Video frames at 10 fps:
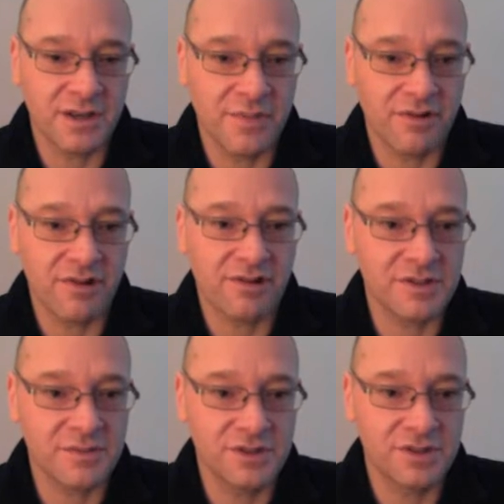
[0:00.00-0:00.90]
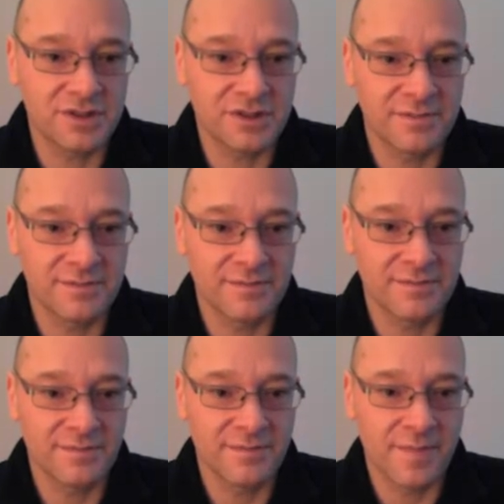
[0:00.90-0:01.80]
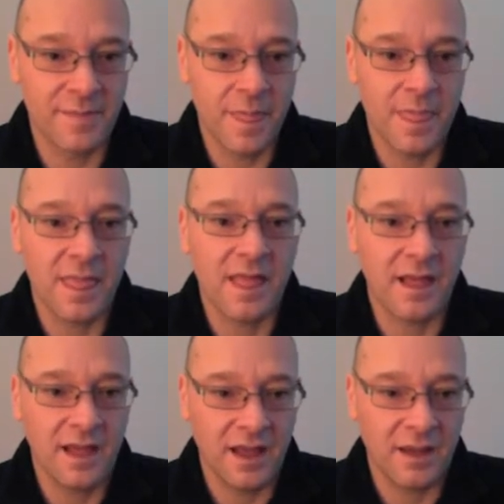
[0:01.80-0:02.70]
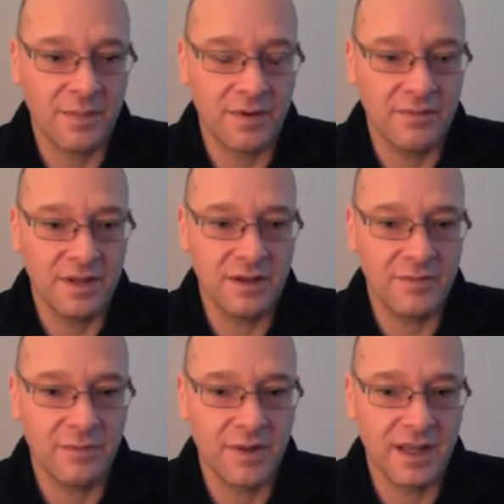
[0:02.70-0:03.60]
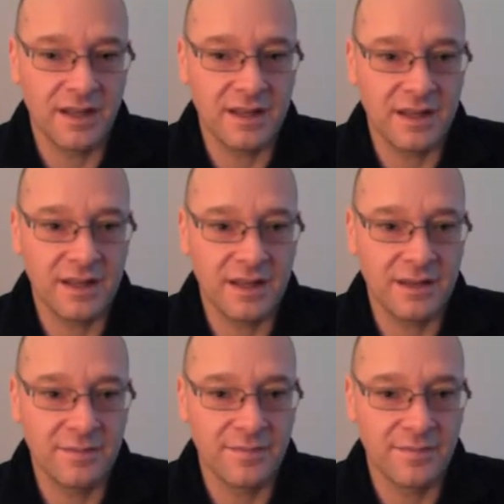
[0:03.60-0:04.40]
Merry Christmas, Happy New Year when we get there,